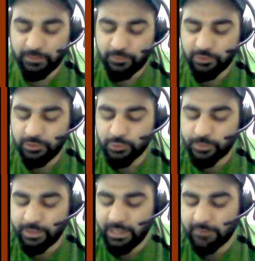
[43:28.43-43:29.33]
We will use
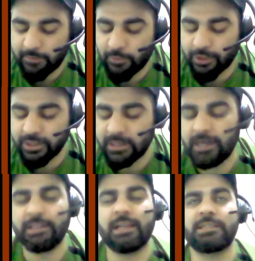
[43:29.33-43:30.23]
PDF of Gaussian,
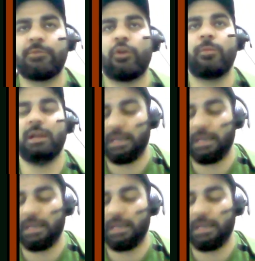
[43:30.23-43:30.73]
and there is a formula,